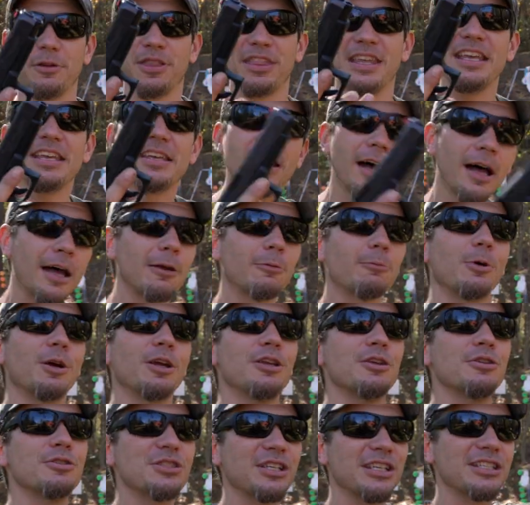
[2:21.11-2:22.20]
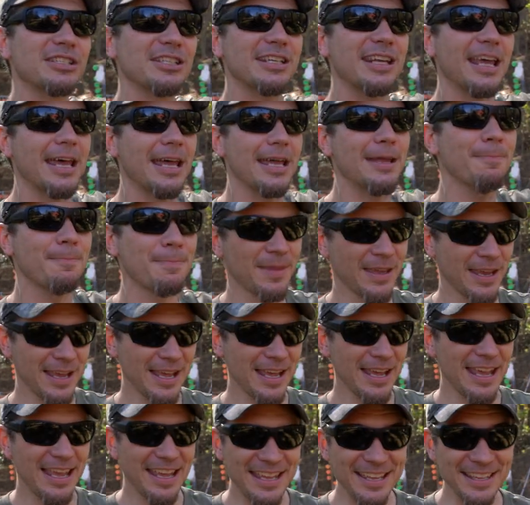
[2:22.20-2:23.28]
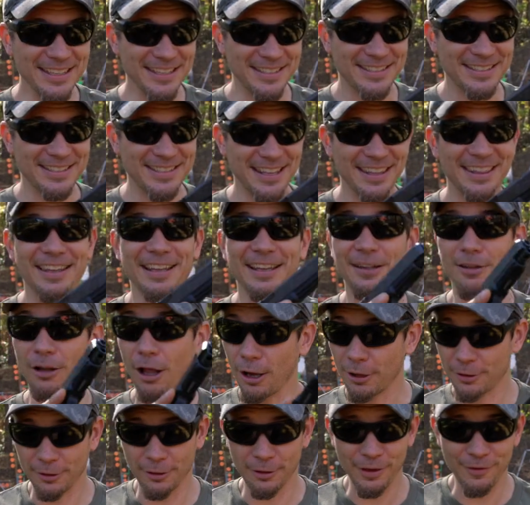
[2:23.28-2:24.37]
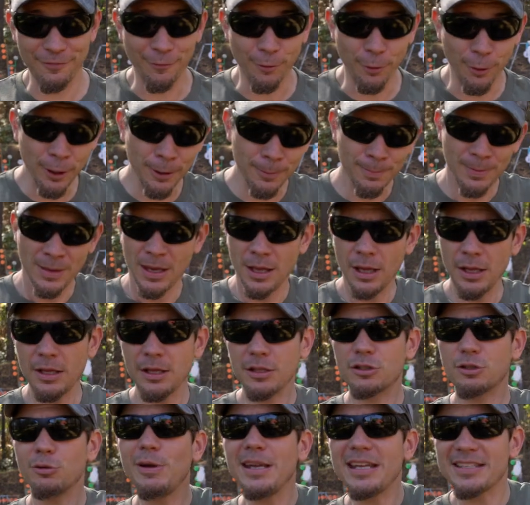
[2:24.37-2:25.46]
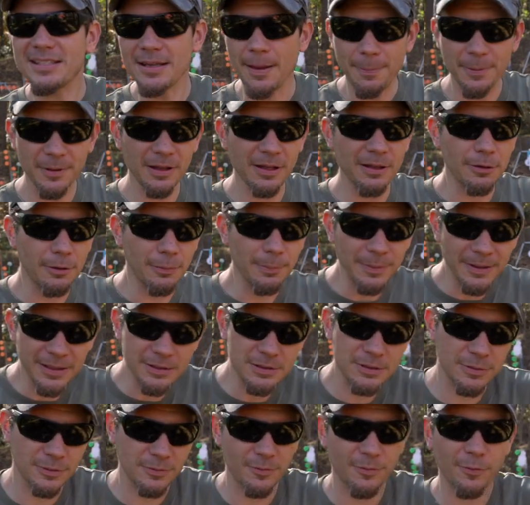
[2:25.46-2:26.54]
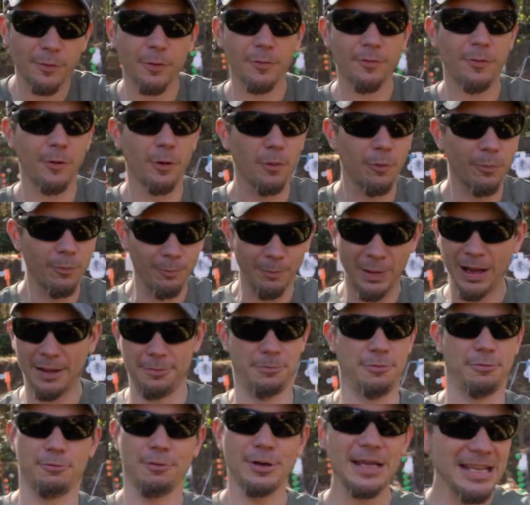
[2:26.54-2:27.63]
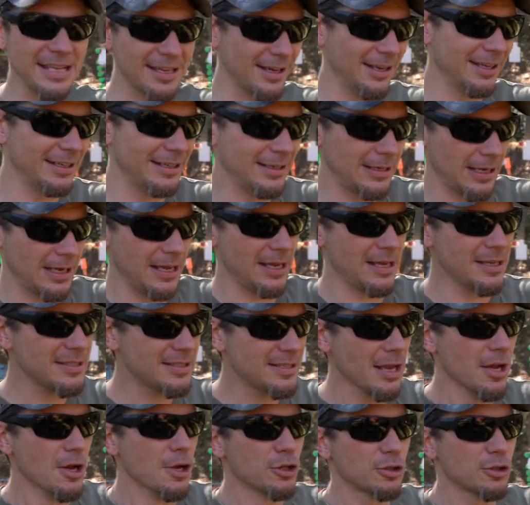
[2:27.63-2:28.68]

The gun we're using today is the Glock 34, tweaked up a little bit for my three gun days.